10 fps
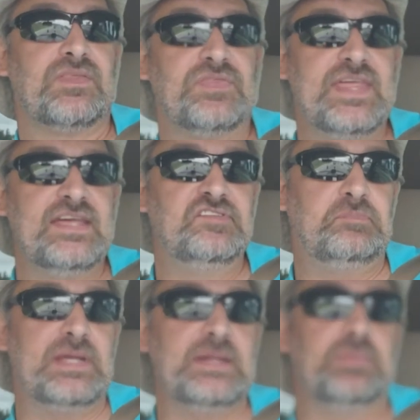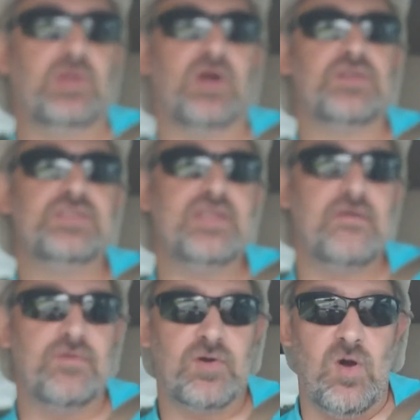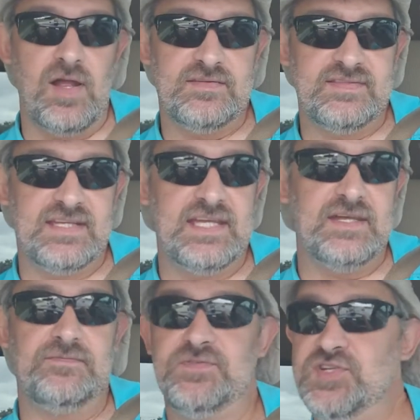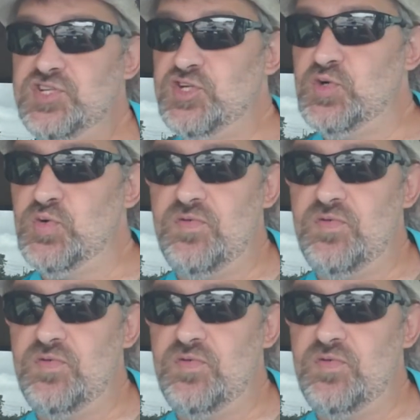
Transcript: these people are never going to give you